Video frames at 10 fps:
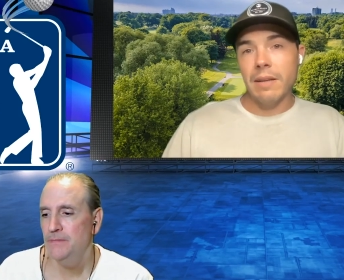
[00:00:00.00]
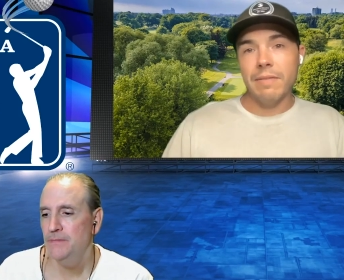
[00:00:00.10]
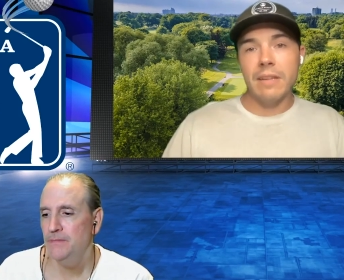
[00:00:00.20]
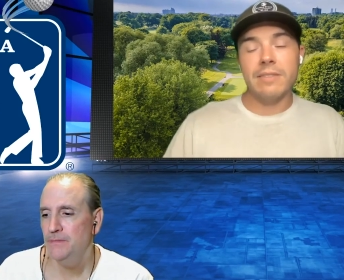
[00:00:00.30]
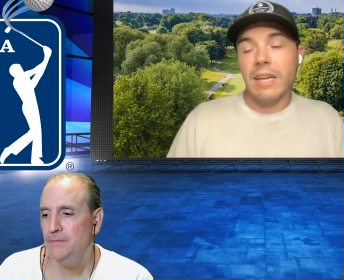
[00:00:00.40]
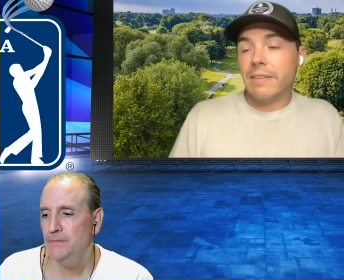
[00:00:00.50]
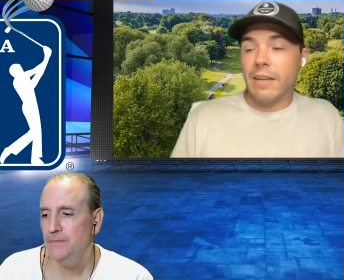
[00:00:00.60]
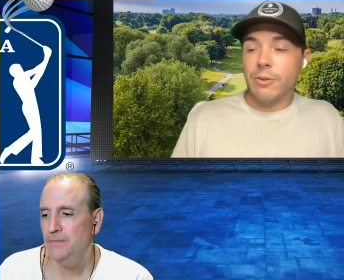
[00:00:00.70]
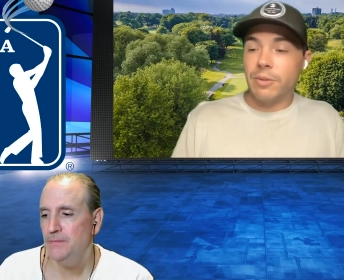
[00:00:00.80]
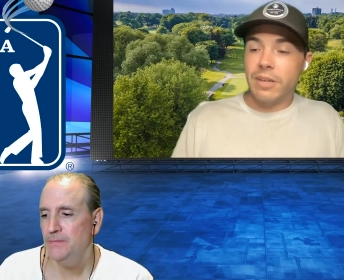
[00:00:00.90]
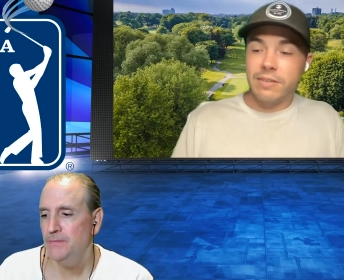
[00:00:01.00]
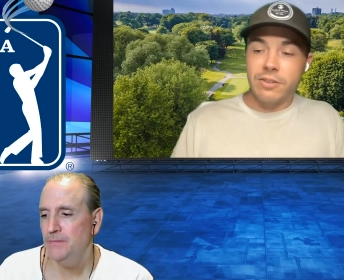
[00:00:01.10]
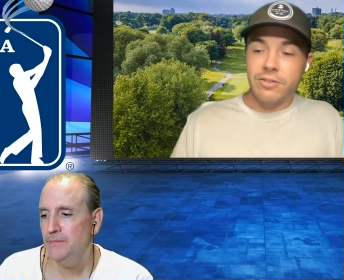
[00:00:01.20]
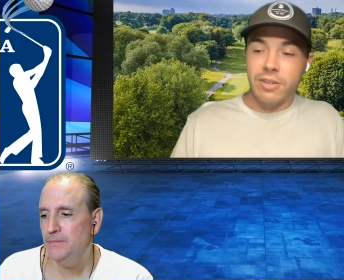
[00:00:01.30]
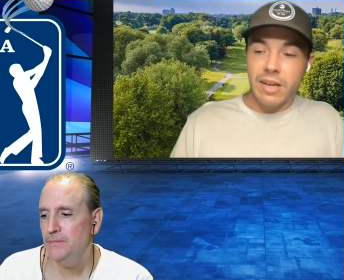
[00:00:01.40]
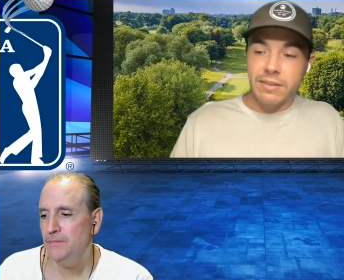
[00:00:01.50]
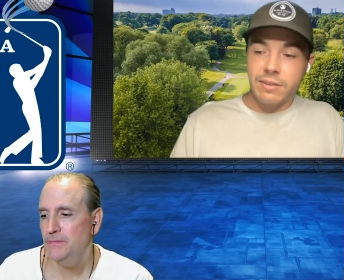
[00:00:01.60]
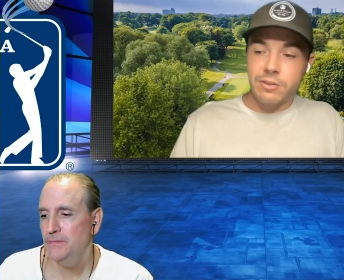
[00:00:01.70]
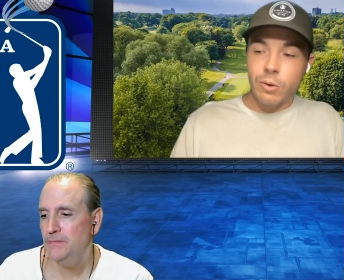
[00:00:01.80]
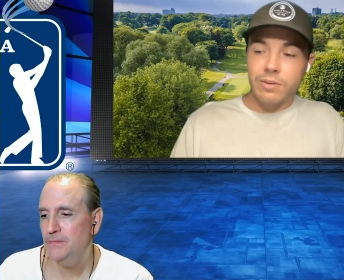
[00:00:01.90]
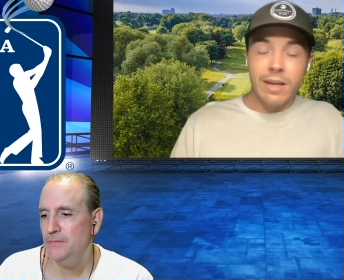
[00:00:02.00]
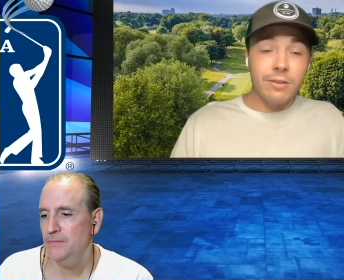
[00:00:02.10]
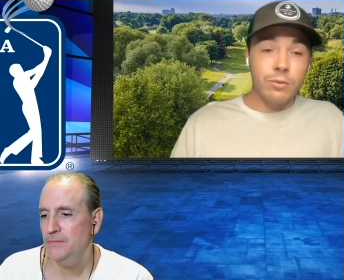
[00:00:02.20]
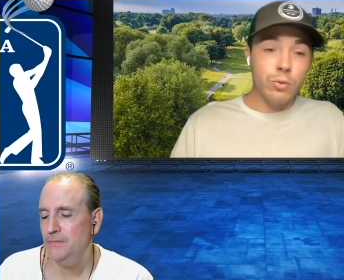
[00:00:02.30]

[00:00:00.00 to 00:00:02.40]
Speaker 1: if that's the case, I do think he's interesting at this course. I do